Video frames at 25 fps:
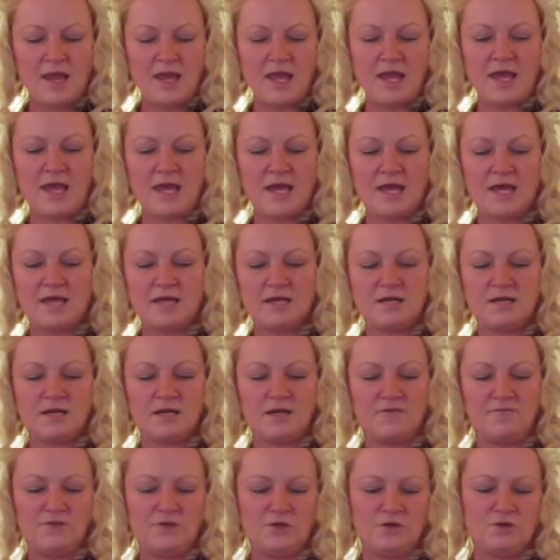And
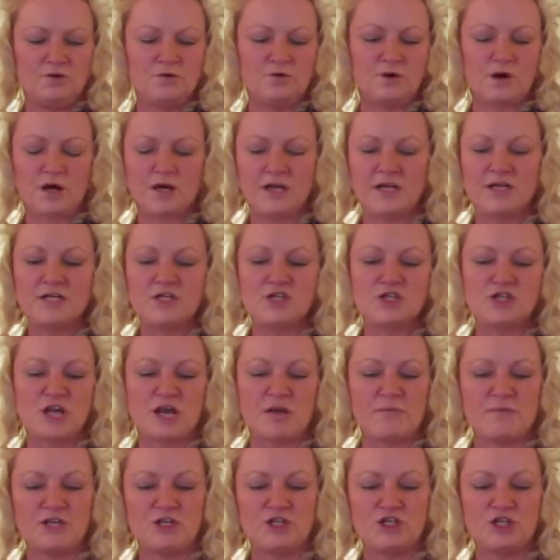if you are into
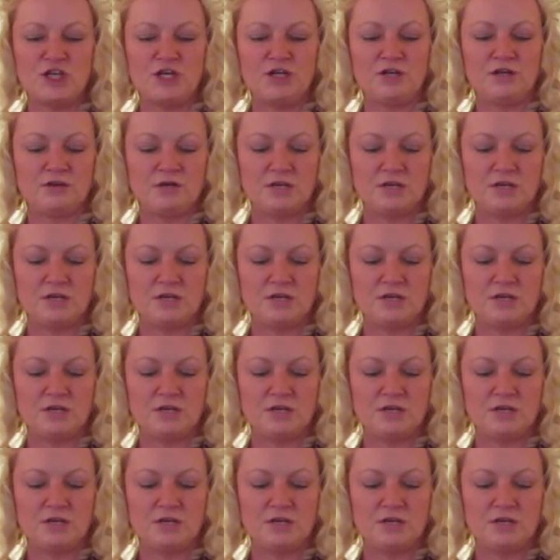shabby chic,